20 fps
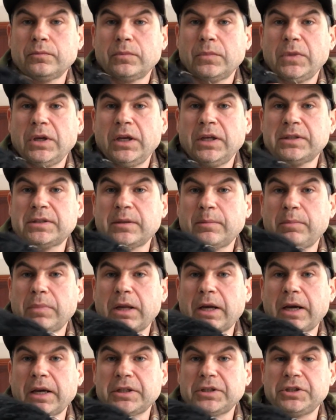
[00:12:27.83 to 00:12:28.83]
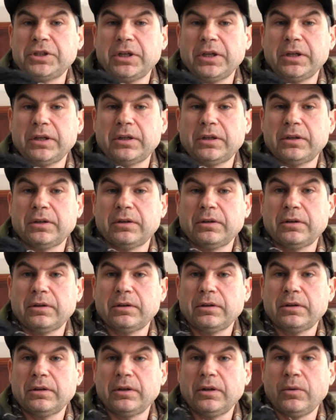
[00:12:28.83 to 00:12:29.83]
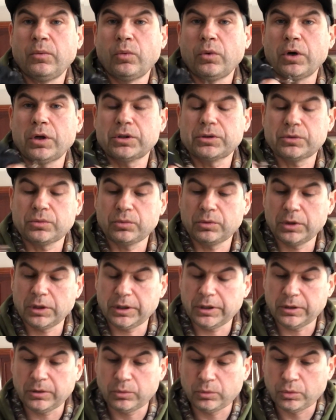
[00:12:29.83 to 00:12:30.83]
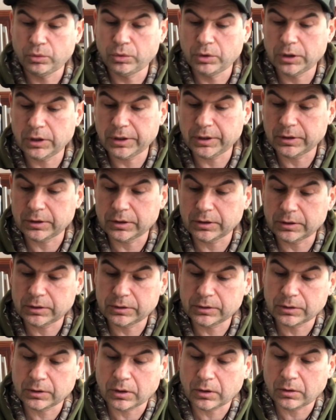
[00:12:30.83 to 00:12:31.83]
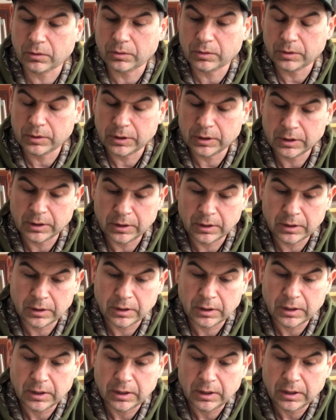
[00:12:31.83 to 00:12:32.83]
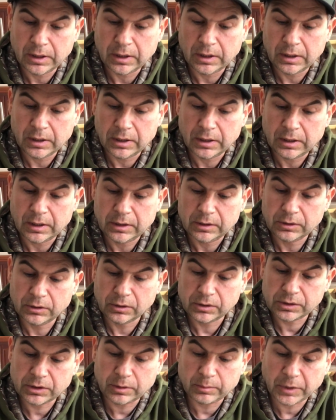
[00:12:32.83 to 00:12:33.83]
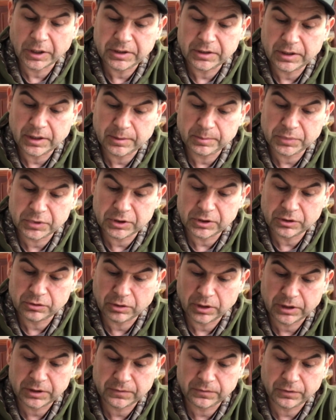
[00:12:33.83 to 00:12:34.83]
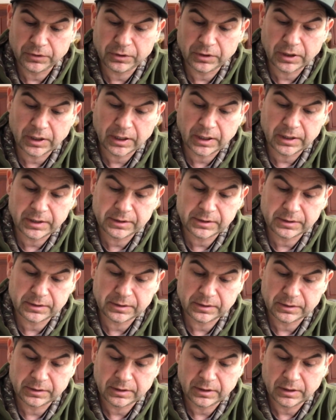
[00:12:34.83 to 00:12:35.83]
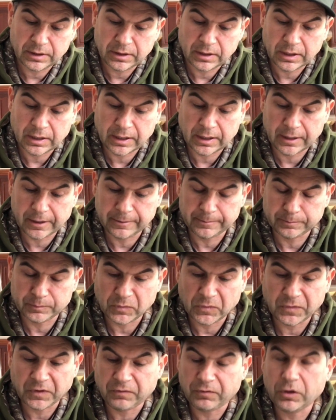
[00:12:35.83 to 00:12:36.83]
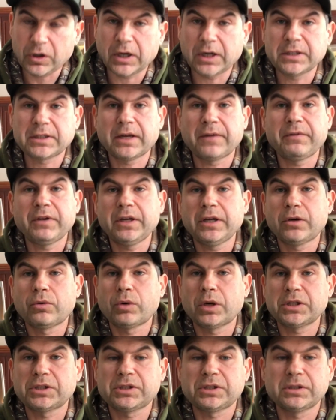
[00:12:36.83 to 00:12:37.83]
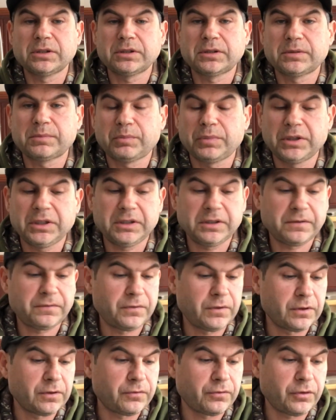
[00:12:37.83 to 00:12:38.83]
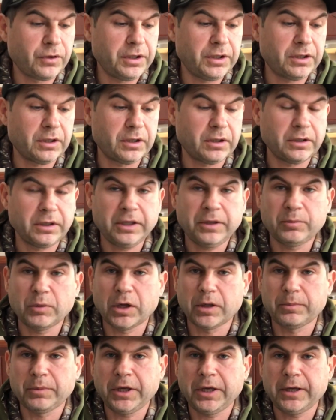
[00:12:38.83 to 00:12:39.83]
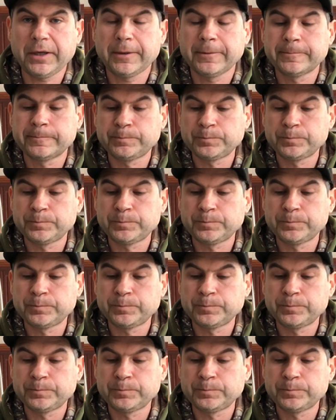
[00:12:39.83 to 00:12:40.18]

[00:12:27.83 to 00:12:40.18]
It's a black jig. Works really, really good. So those are my tips and tricks for you guys. If you guys have any questions, please feel free to email me.